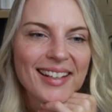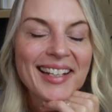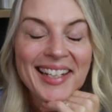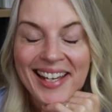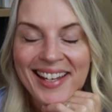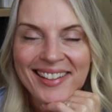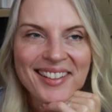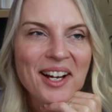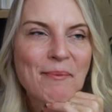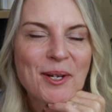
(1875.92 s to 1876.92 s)

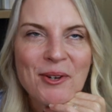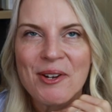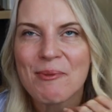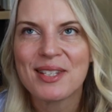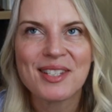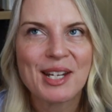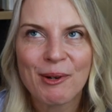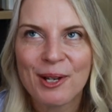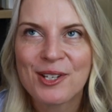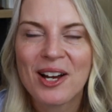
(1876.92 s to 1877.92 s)
again, I'm going with
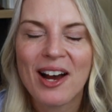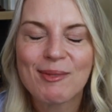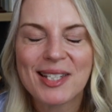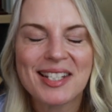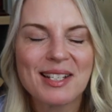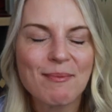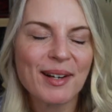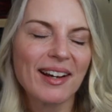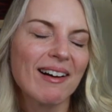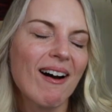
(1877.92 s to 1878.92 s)
stereotypes here,
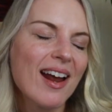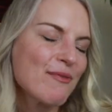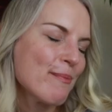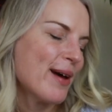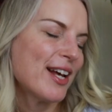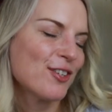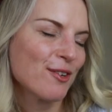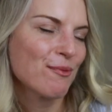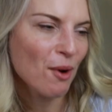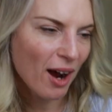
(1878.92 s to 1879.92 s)
but I kind of
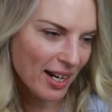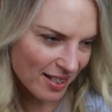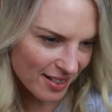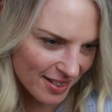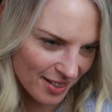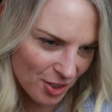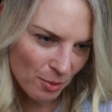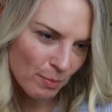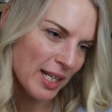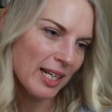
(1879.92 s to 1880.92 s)
imagine writers
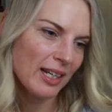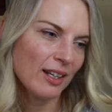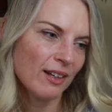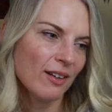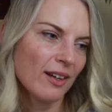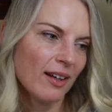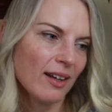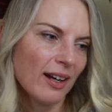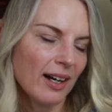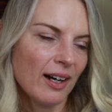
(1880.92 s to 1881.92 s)
to be
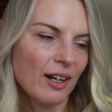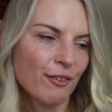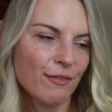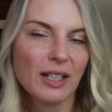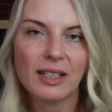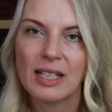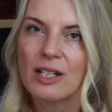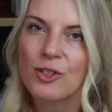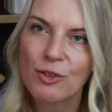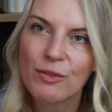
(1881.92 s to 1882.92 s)
uh, fairly
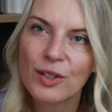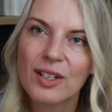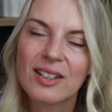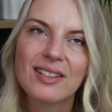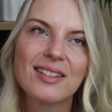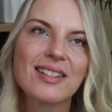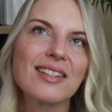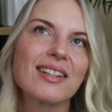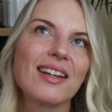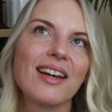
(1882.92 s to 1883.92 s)
introverted,
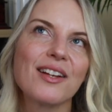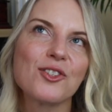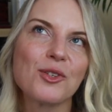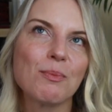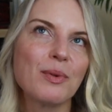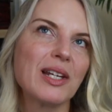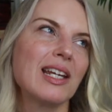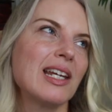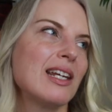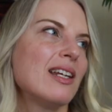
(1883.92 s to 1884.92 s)
to
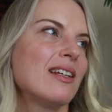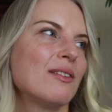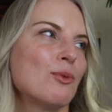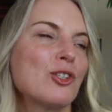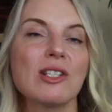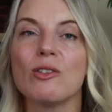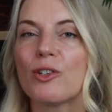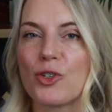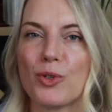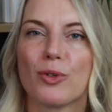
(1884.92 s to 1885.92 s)
be, which is
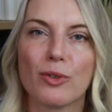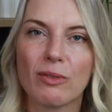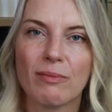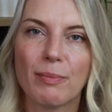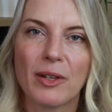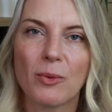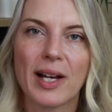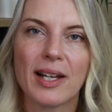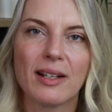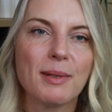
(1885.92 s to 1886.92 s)
not true, by the
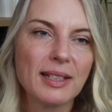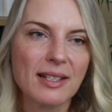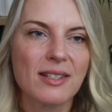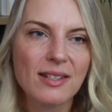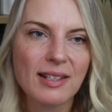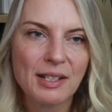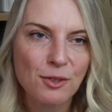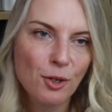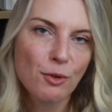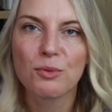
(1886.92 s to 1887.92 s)
way. I mean, that's that's
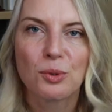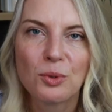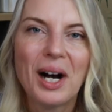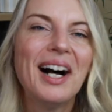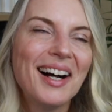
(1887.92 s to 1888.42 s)
not a rule,